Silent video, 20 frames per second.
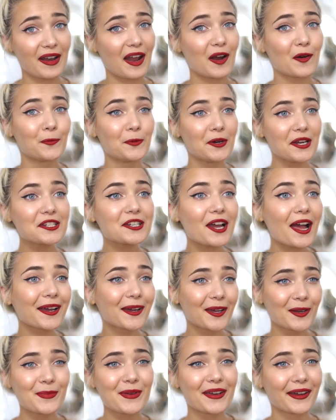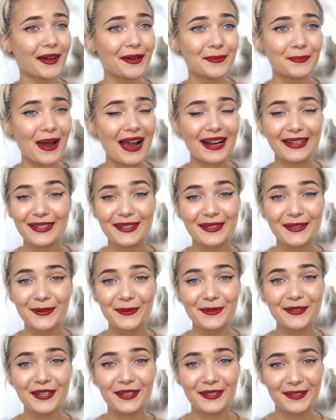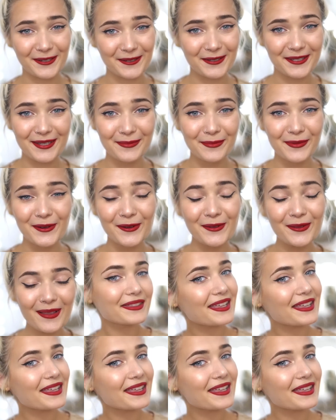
and I wish I could be going back to school to use them all.